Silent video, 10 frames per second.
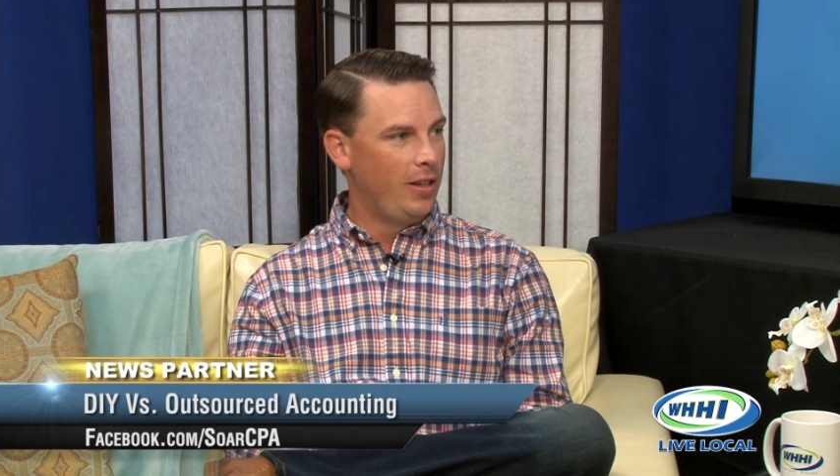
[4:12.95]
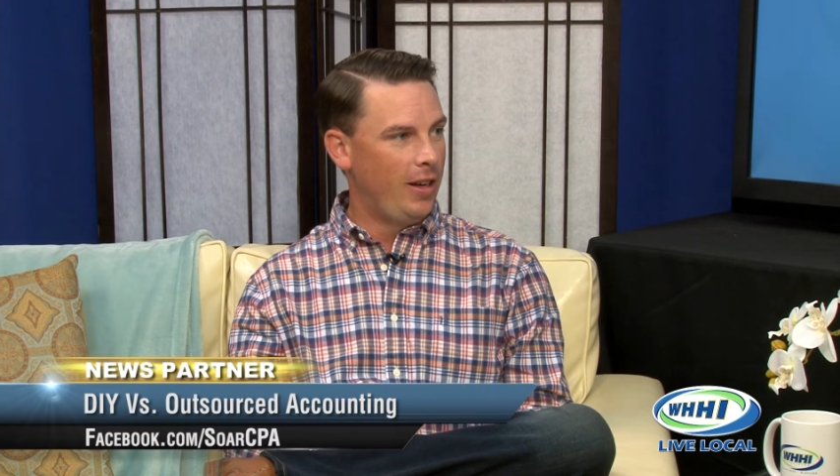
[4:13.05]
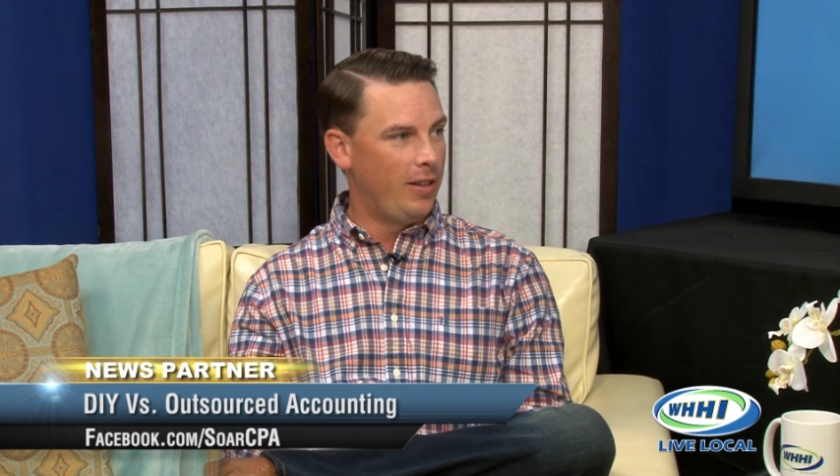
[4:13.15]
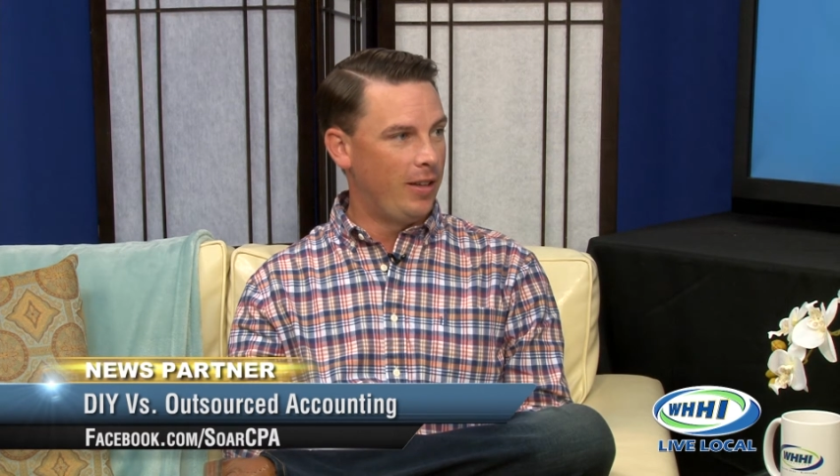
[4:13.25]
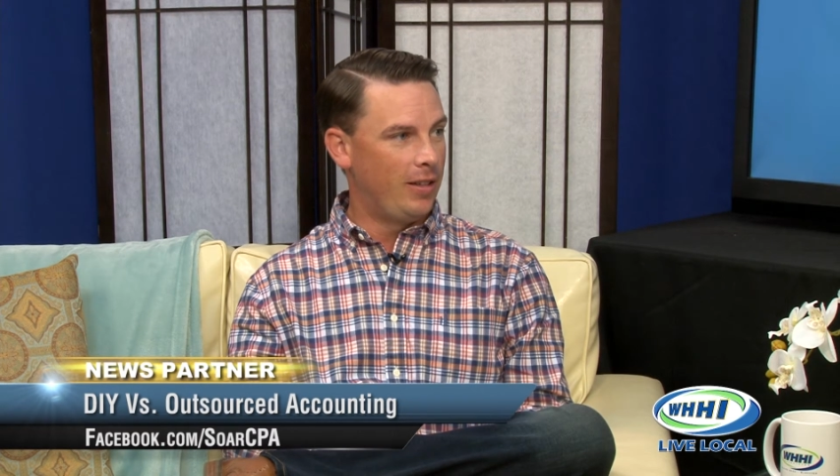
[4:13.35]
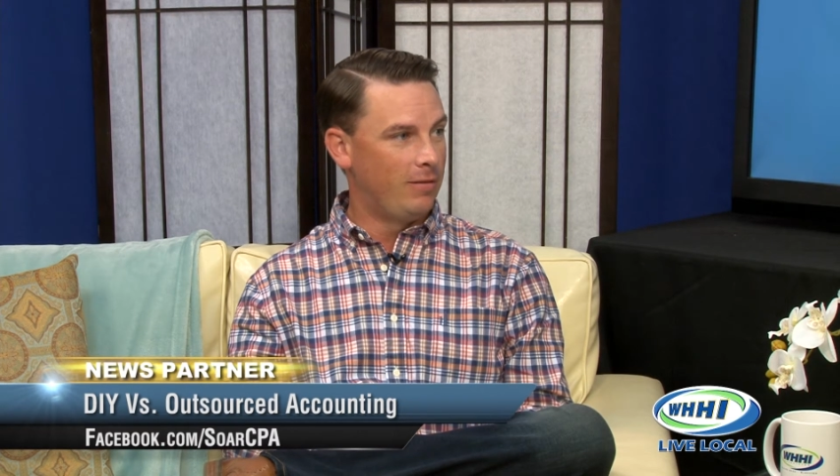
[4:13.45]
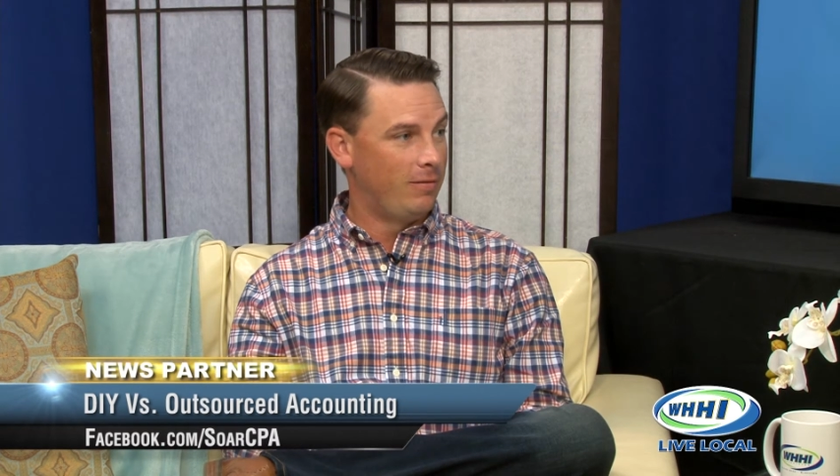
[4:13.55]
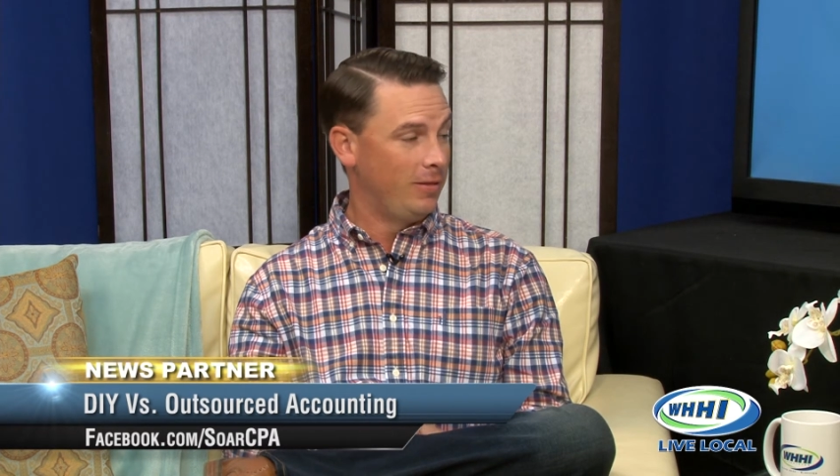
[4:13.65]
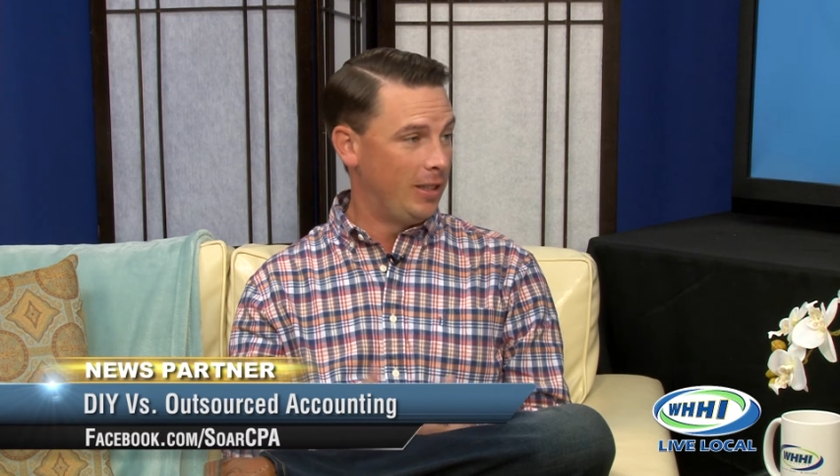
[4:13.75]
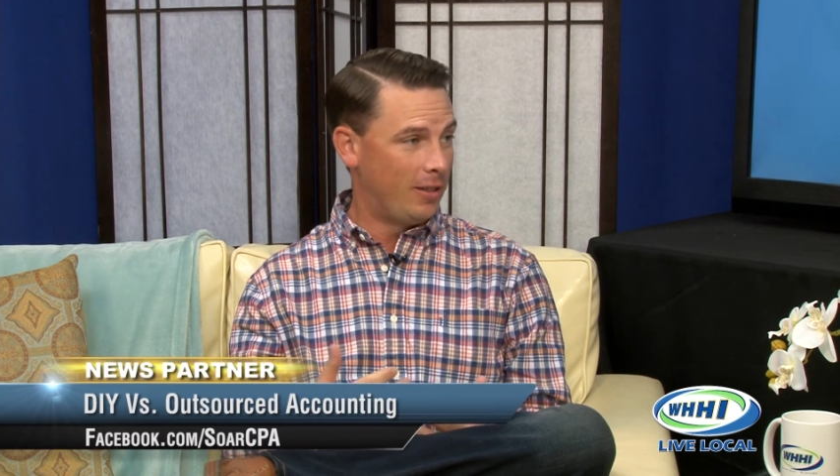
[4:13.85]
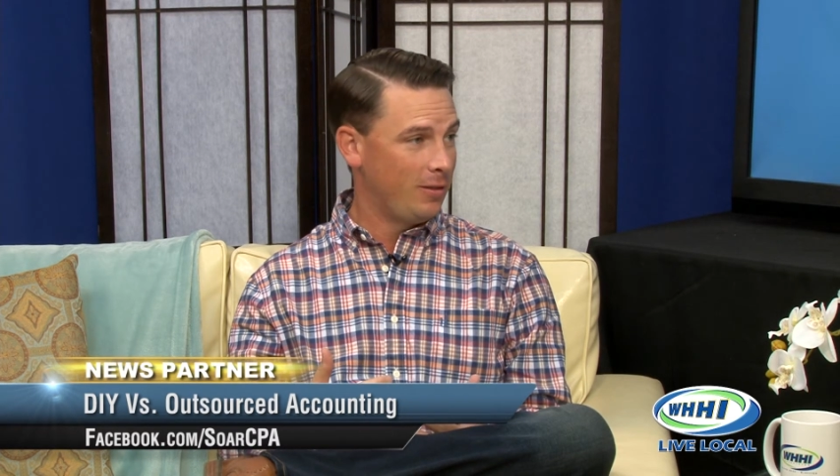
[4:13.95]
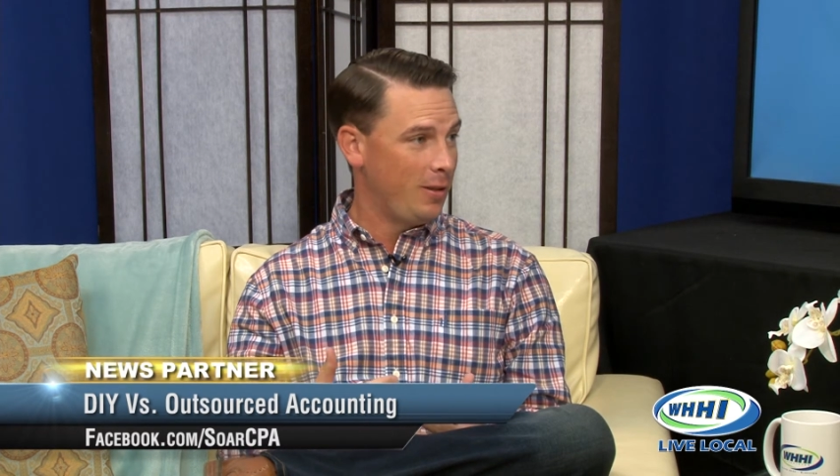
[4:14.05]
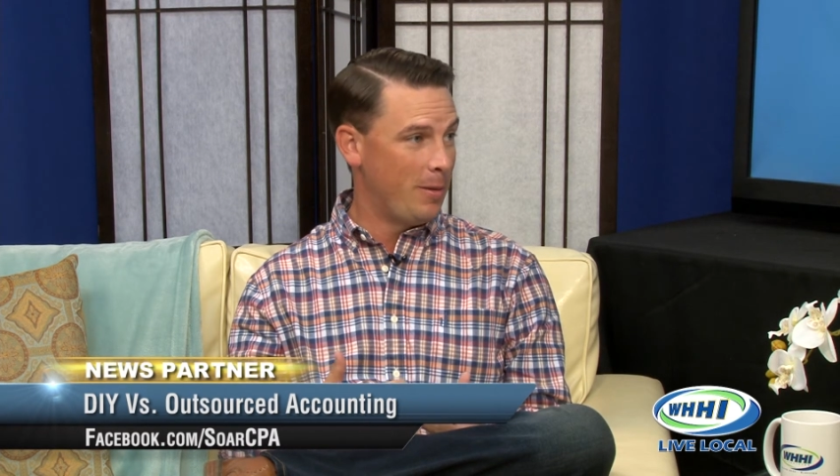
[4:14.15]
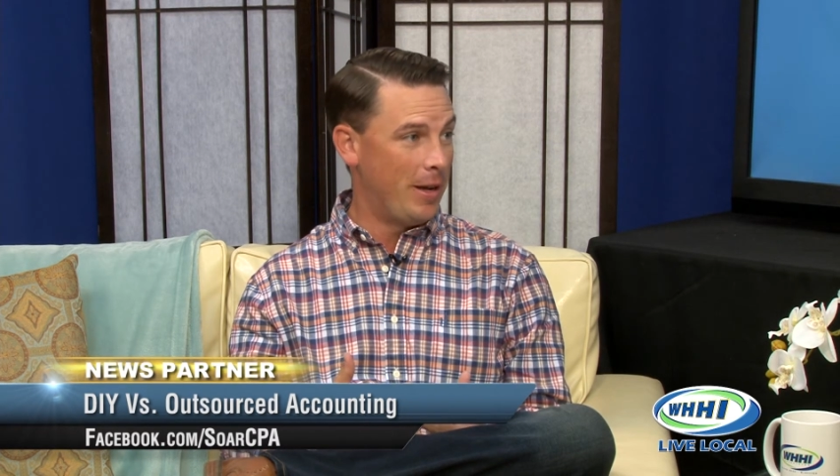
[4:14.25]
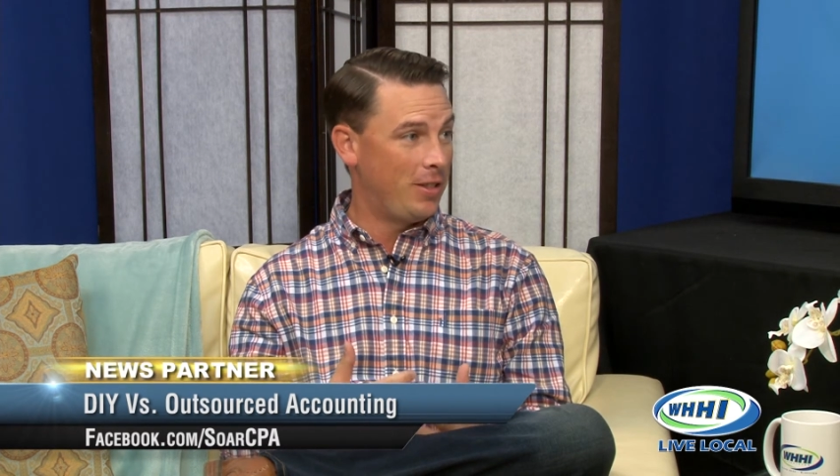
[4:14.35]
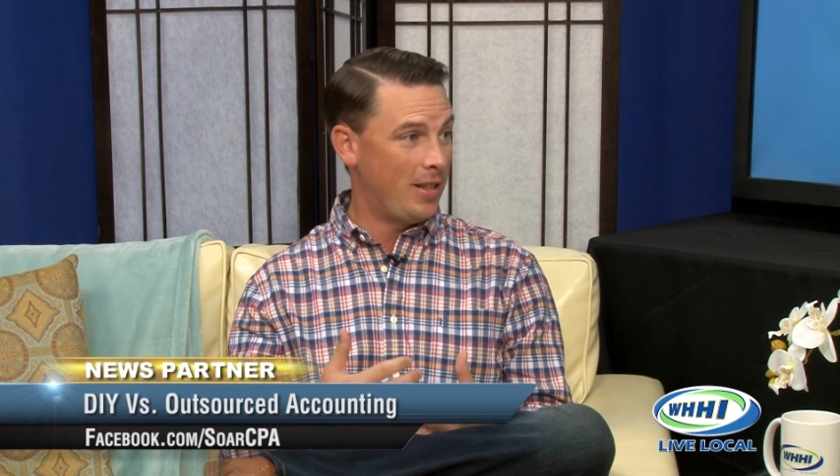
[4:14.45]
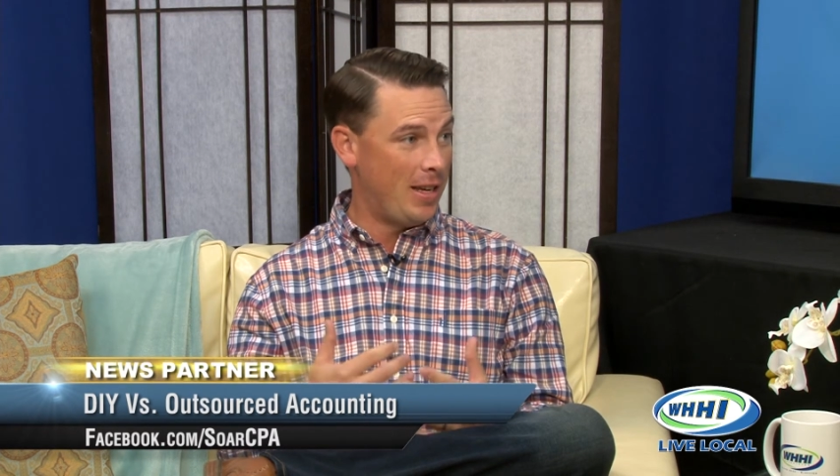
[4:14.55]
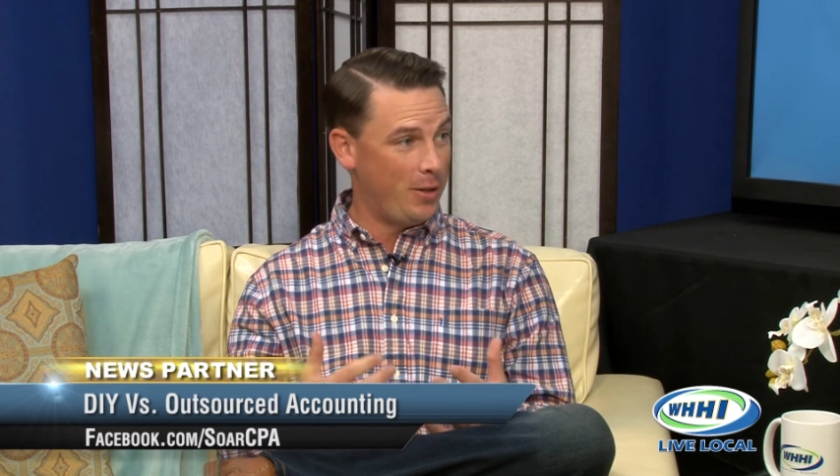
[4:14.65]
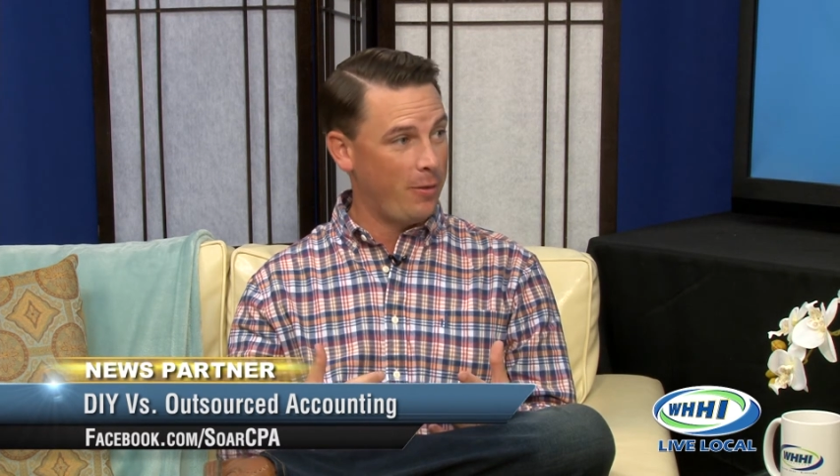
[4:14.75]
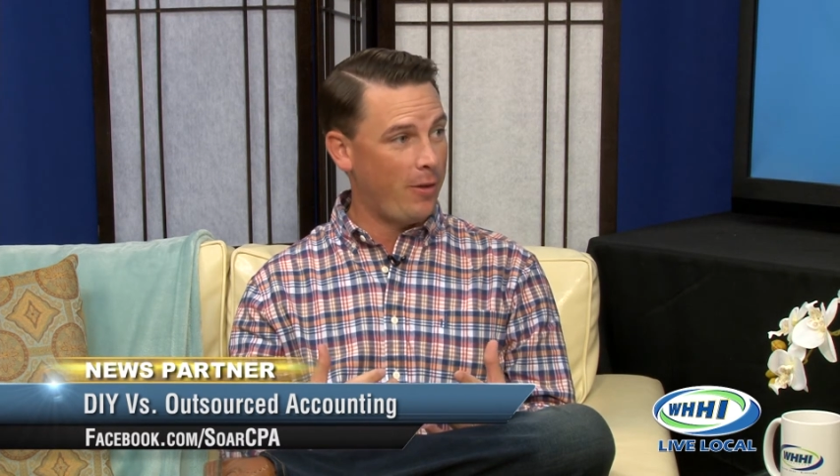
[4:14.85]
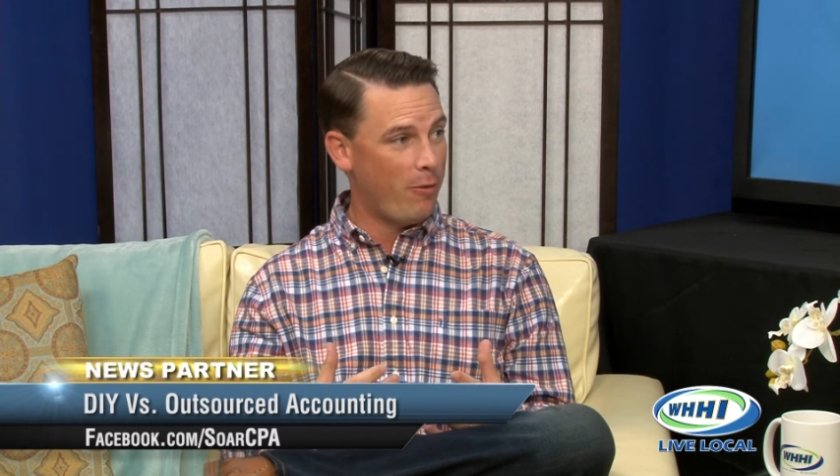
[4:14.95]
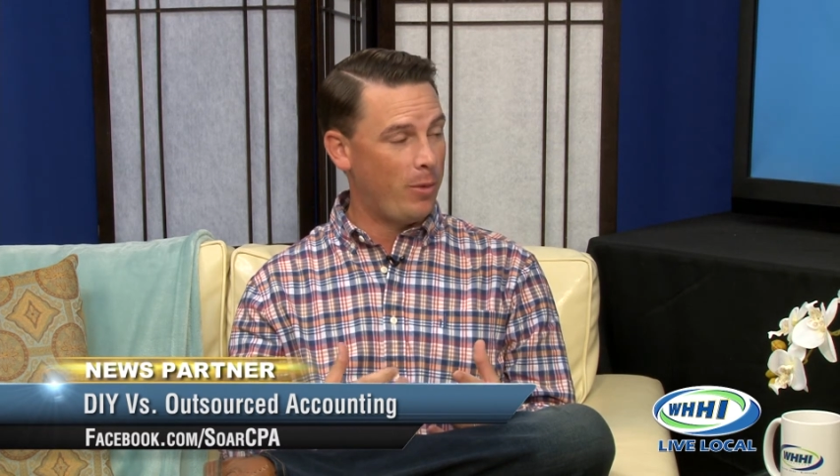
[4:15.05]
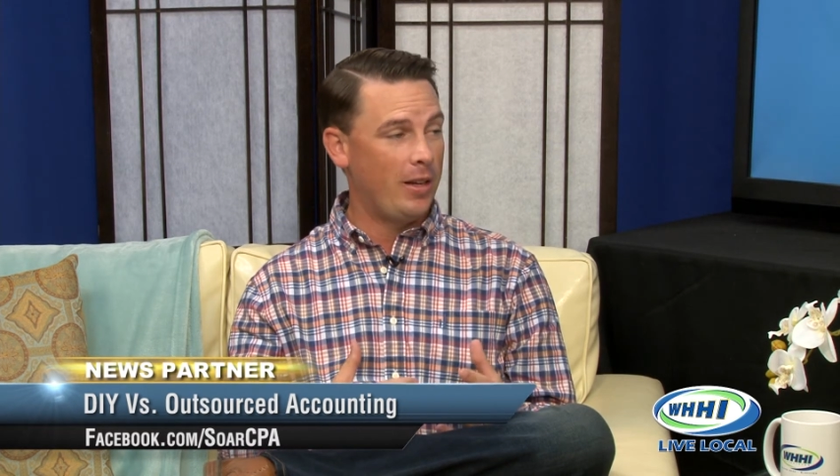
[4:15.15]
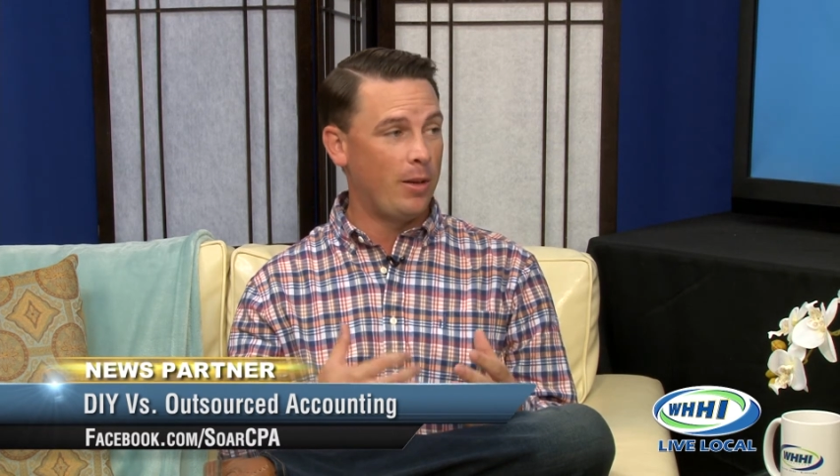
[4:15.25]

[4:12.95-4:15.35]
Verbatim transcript: and then you know it makes it easier for everybody,